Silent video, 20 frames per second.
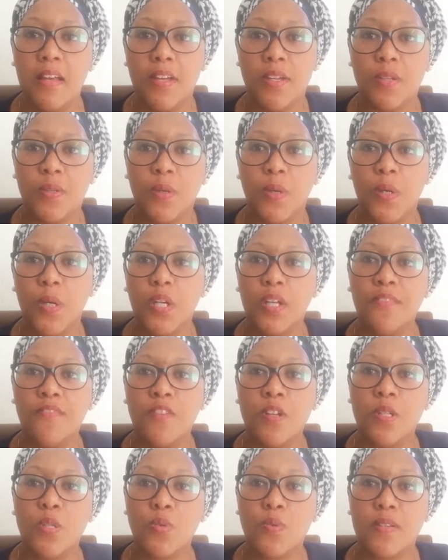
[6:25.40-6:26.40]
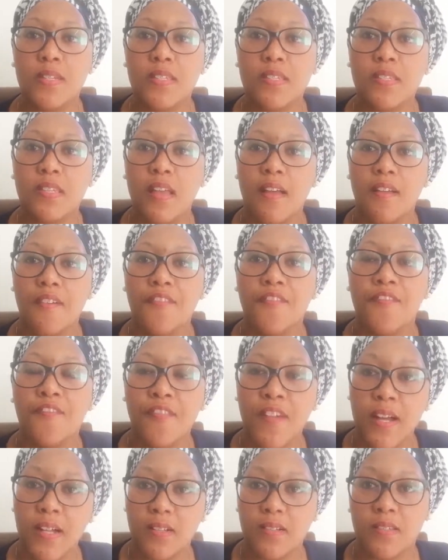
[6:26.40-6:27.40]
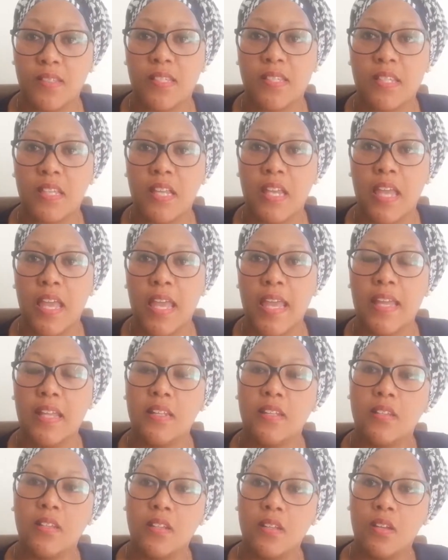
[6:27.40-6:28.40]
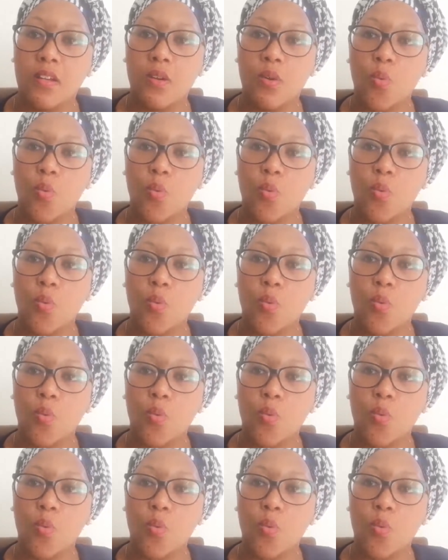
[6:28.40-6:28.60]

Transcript: you know, her influence was felt in